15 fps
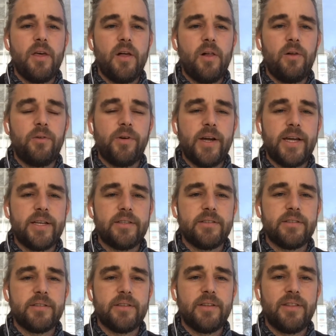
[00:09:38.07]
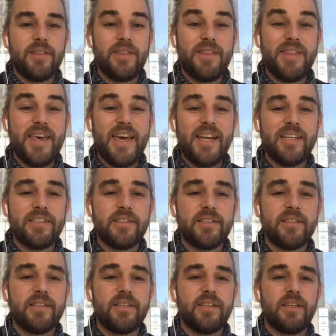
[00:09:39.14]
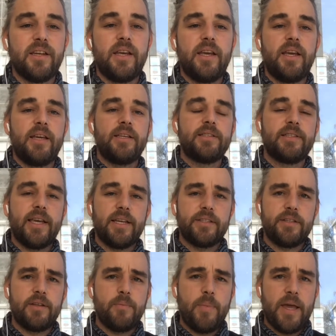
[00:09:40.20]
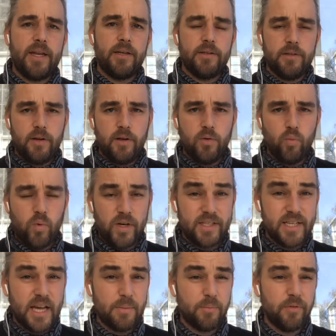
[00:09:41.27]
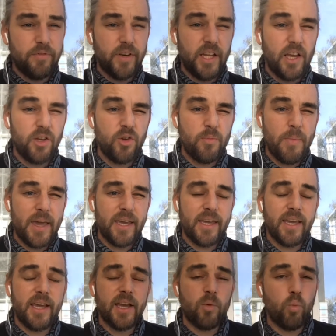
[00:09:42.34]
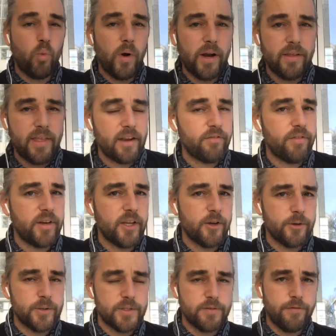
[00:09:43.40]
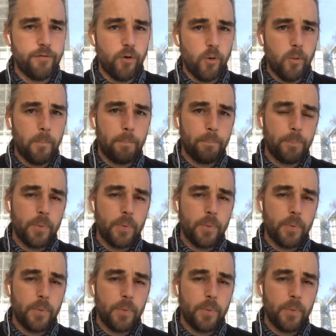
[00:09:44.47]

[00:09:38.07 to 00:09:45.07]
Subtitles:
All right, that is going to depend on what type of video you're making and where that video is for.